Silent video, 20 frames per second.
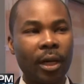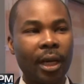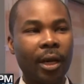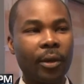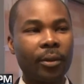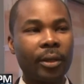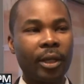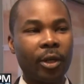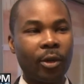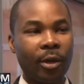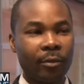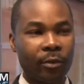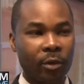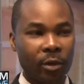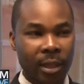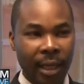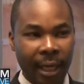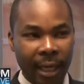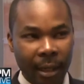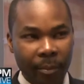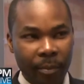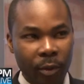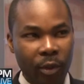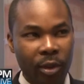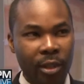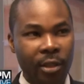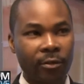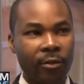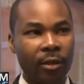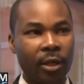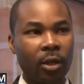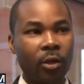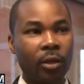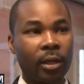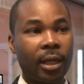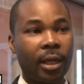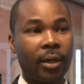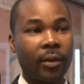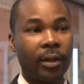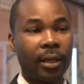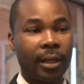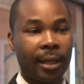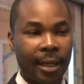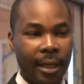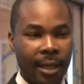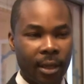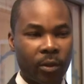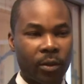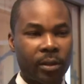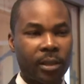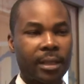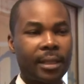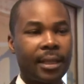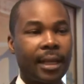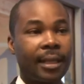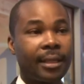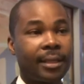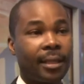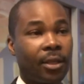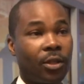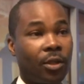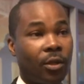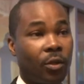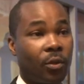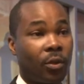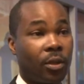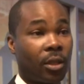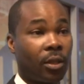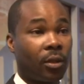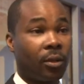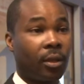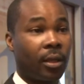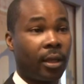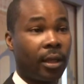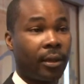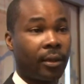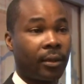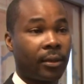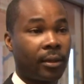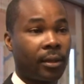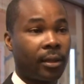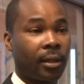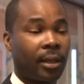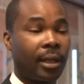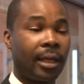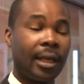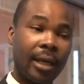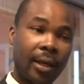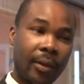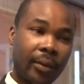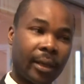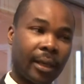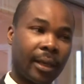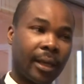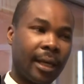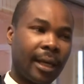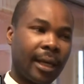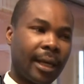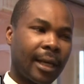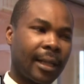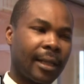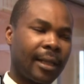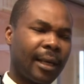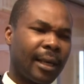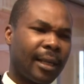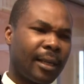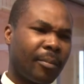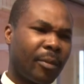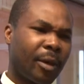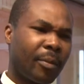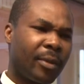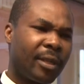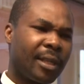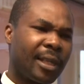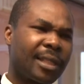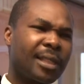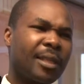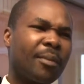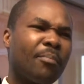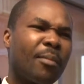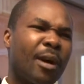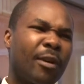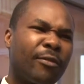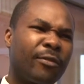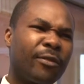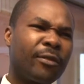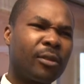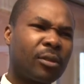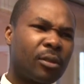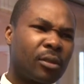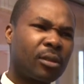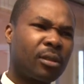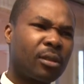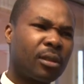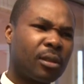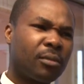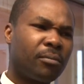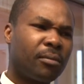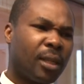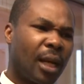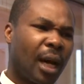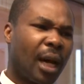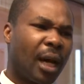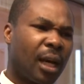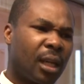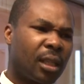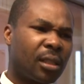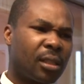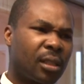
louder, you have to turn up your TV a lot louder. Those are signs that you're losing your ear, hearing. And the other may be just a muffled, dull